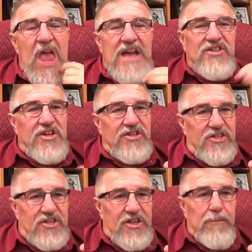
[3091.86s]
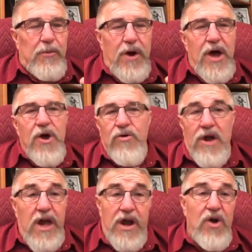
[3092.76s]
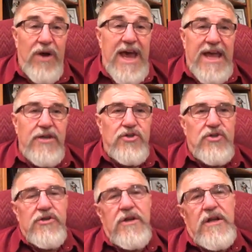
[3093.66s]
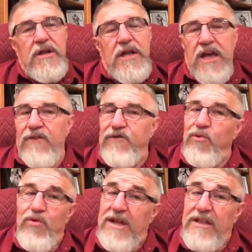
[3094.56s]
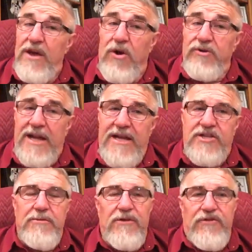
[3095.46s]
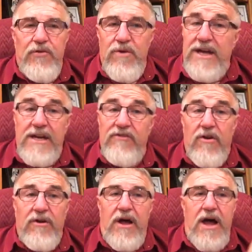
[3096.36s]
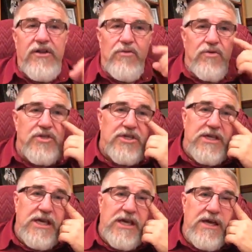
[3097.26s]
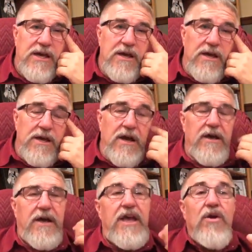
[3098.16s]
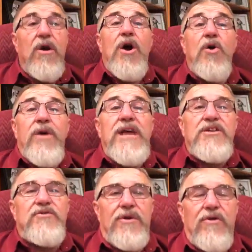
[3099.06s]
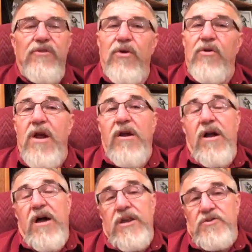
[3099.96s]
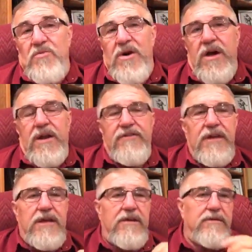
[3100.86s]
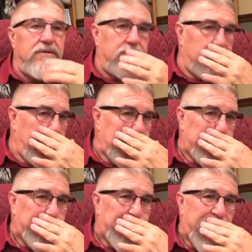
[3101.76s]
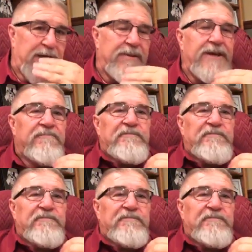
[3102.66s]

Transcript: It's just the simple O, not O H. And if you read the Old Testament, if you read in there a lot, you will see uh, here, O Israel, the Lord our God is one. I think in in Deuteronomy.